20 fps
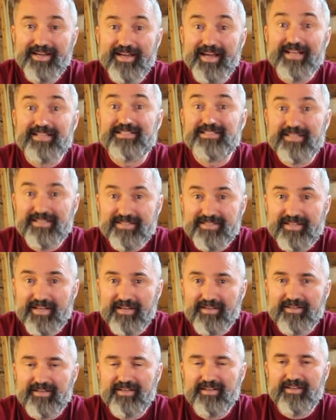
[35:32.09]
And since
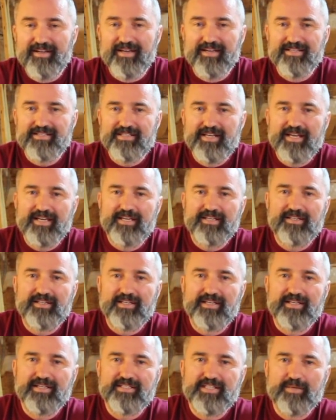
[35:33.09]
then, he has taken
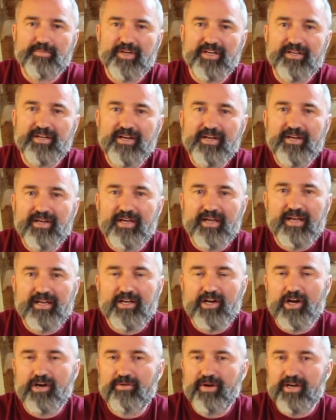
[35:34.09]
the exhibit and
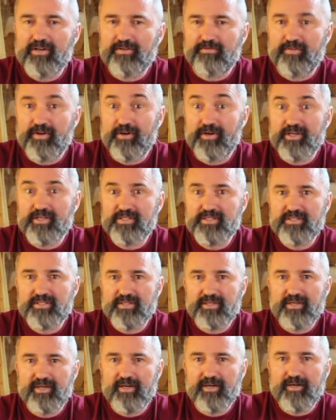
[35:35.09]
gone around to various
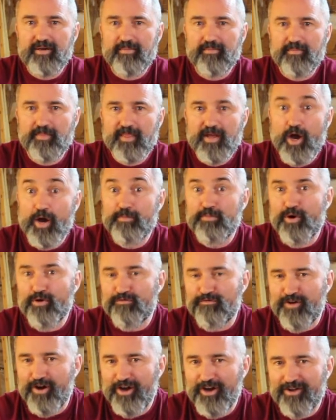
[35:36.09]

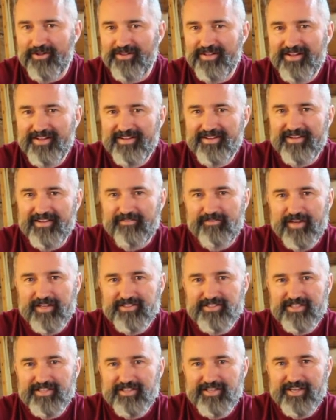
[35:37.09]
high-profile
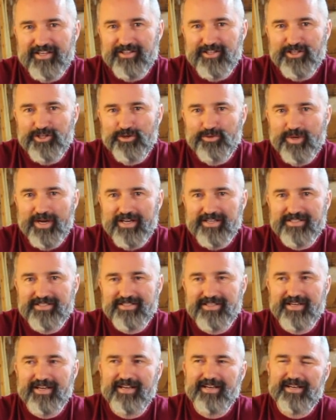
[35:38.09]
events in the
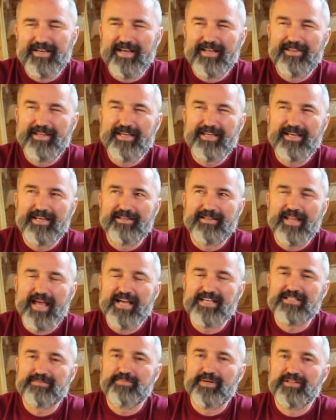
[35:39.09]
U.S. And I think
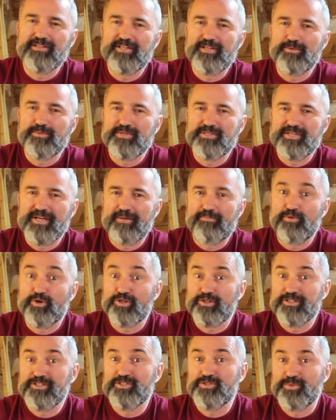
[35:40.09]
last month he was at
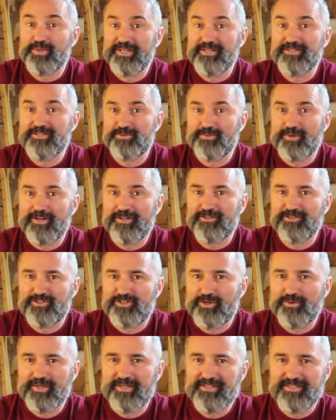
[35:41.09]
Brooklyn Tweed as well,
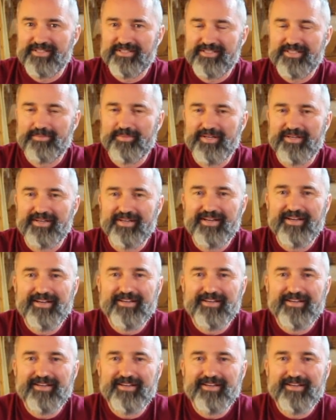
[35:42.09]
showing his exhibit.